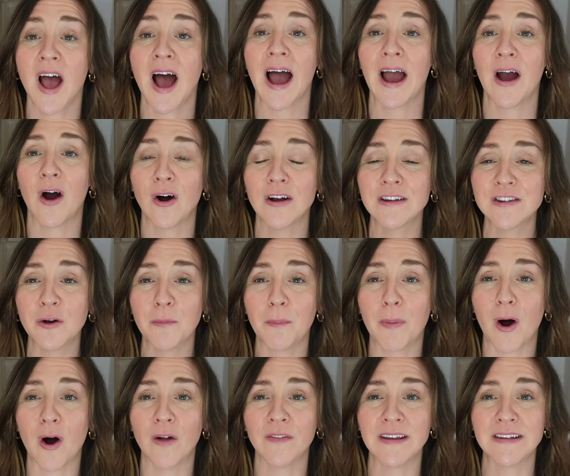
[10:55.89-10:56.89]
I also
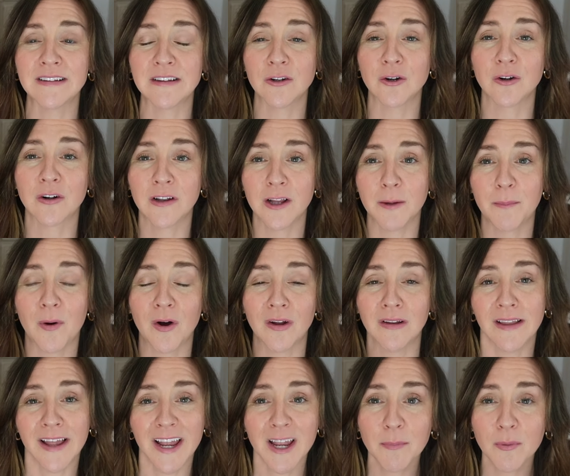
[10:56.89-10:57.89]
bought these little clip-on
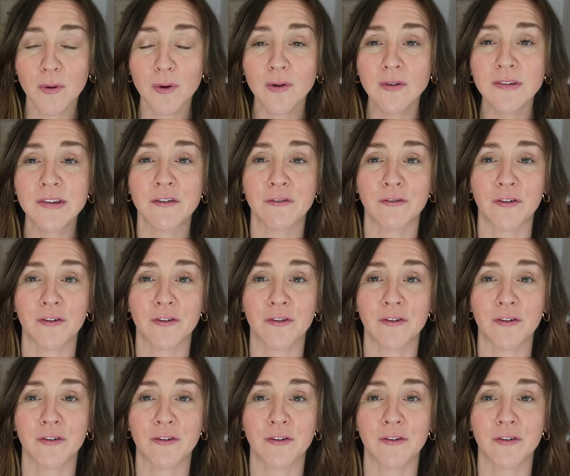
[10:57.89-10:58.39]
labels